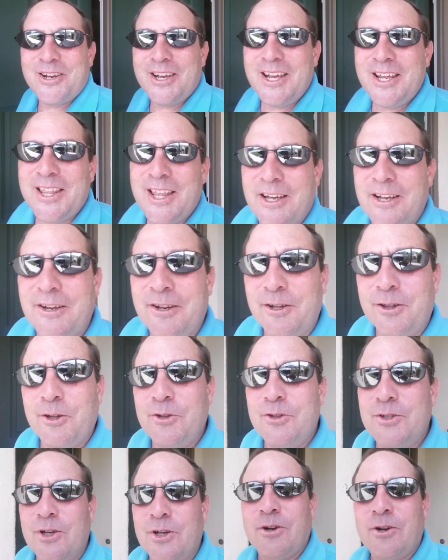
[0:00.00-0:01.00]
Okay, that
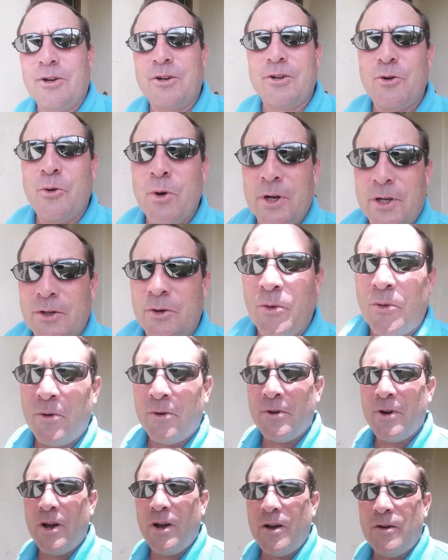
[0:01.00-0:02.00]
concludes our quick
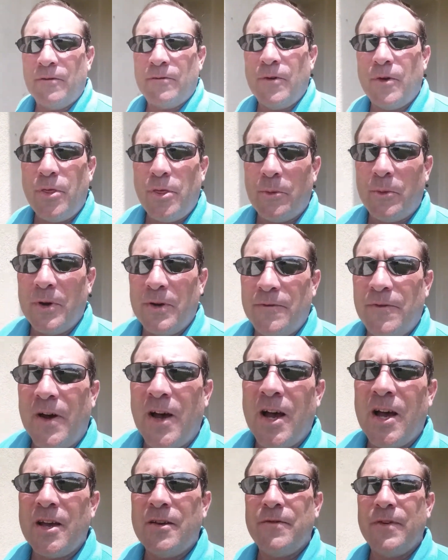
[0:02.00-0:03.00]
tour of
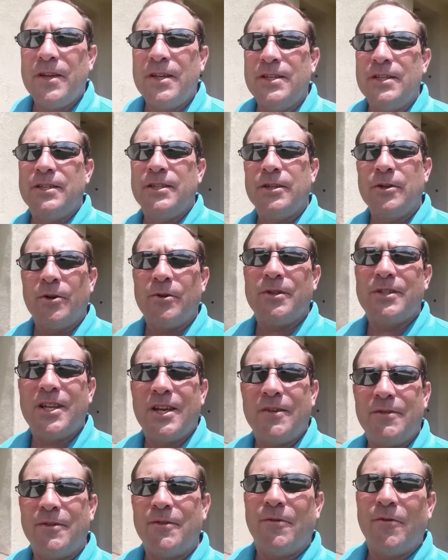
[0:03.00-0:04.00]

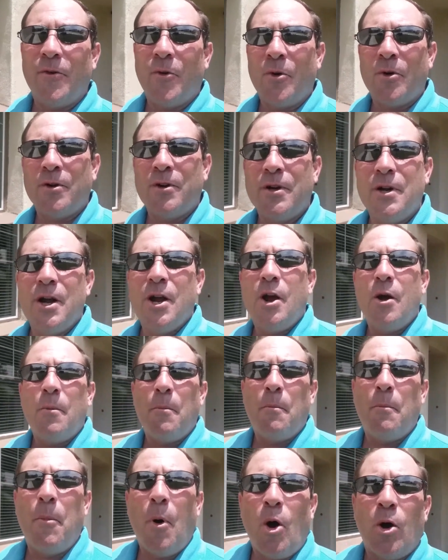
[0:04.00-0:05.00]
35074
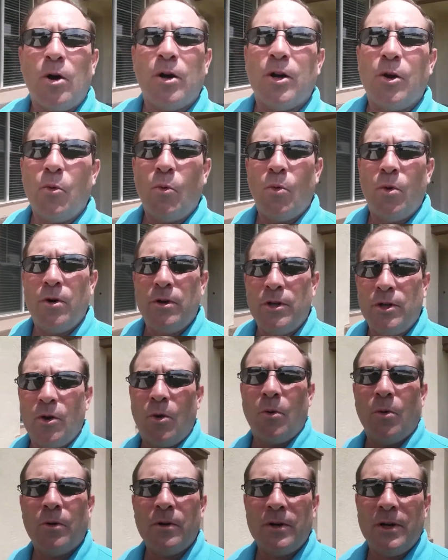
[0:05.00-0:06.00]
Barkwood
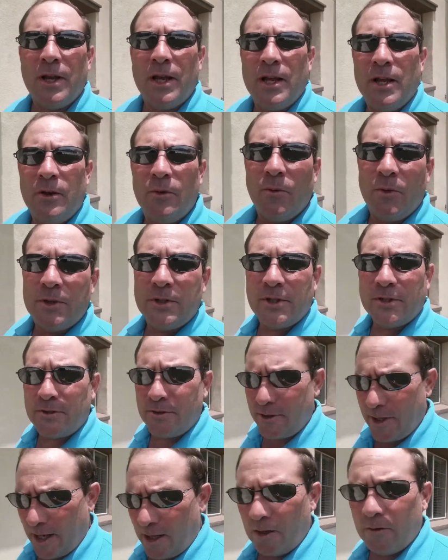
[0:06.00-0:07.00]
Court in
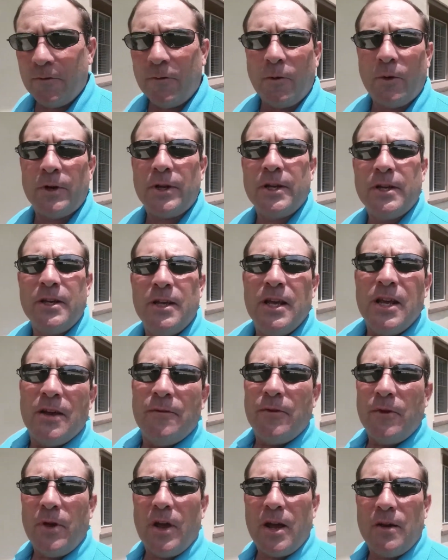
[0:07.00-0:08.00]
Winchester, California.
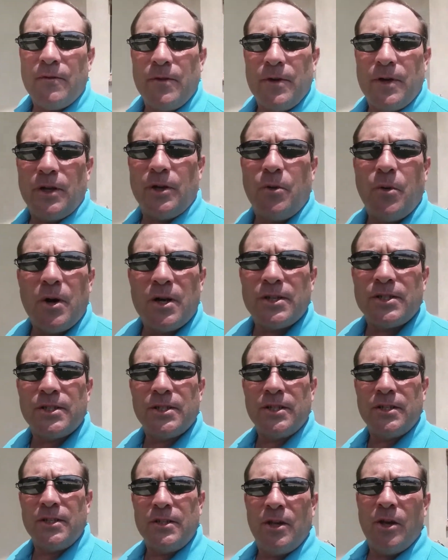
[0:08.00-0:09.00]
If you have any
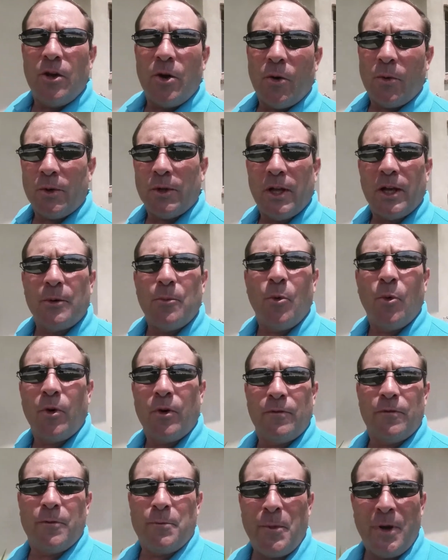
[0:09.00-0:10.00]
questions or would like
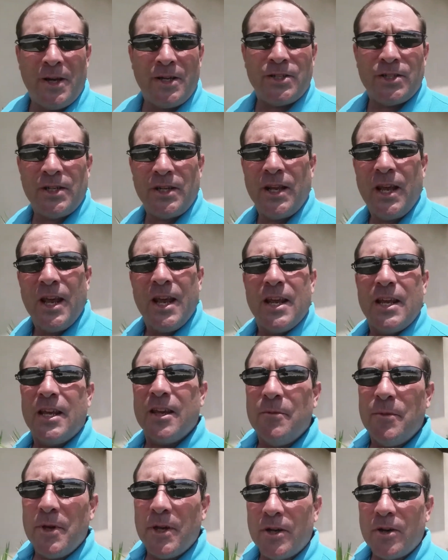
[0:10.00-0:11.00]
more information,
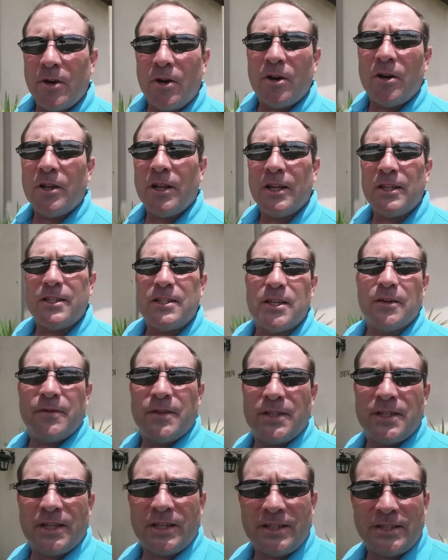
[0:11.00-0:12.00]
give me a call at
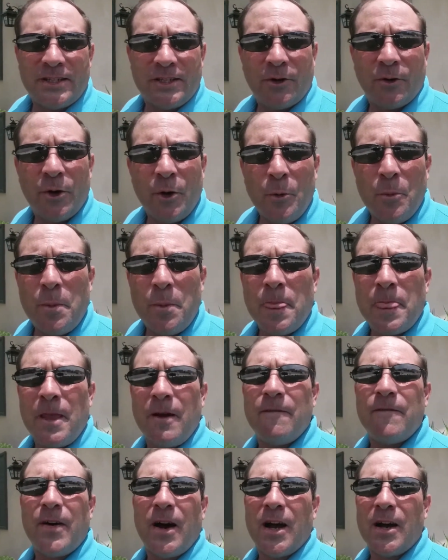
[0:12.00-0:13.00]

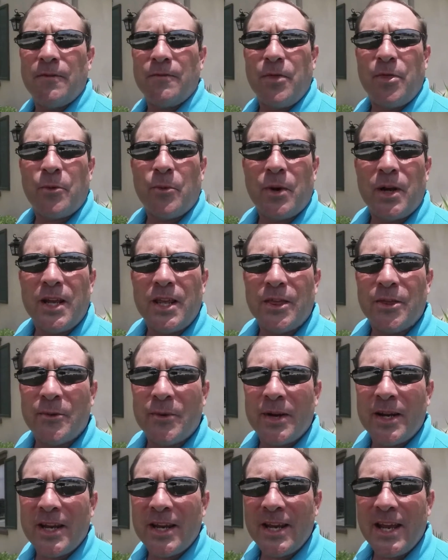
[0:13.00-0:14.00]

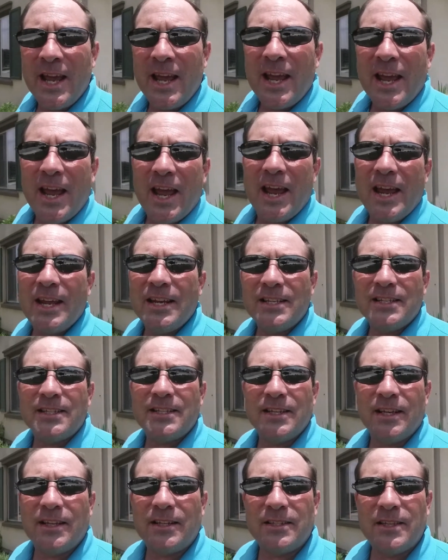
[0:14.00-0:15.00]

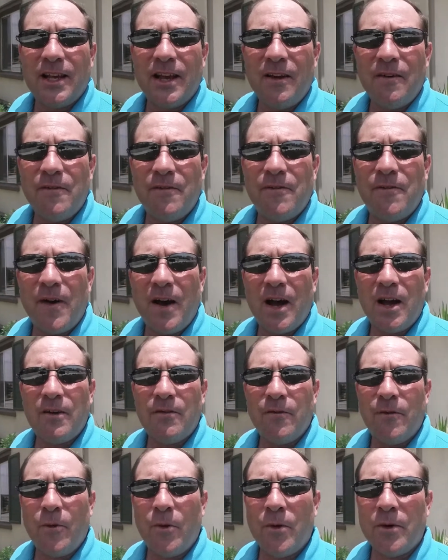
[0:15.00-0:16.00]

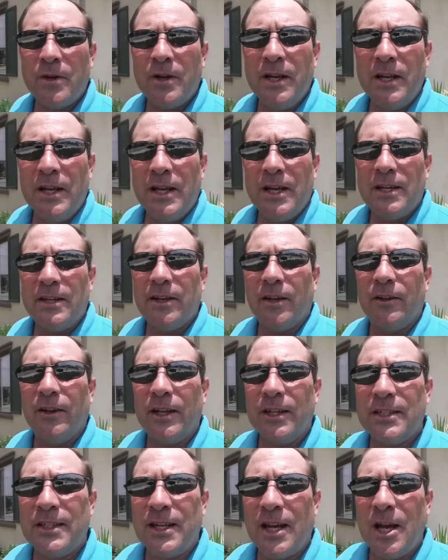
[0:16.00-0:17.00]
760-533-8654. Until
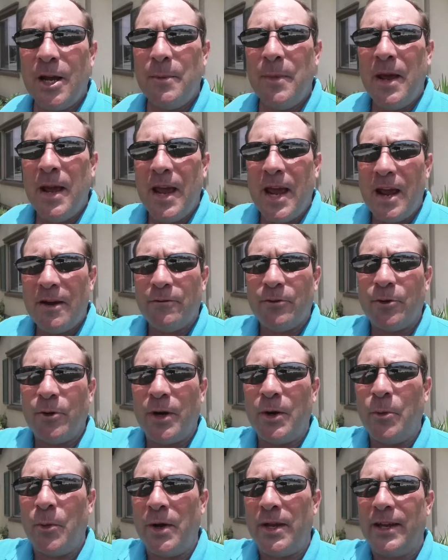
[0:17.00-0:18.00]
next time, have a
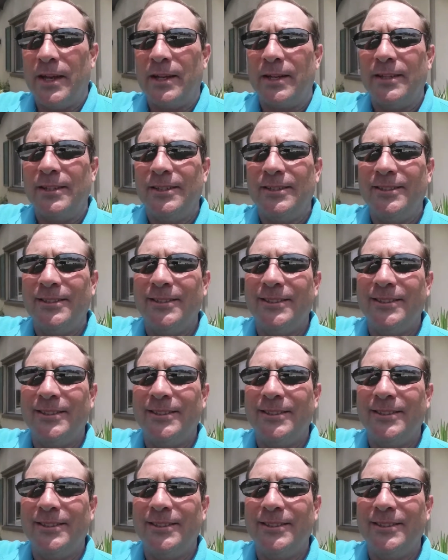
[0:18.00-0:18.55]
great weekend.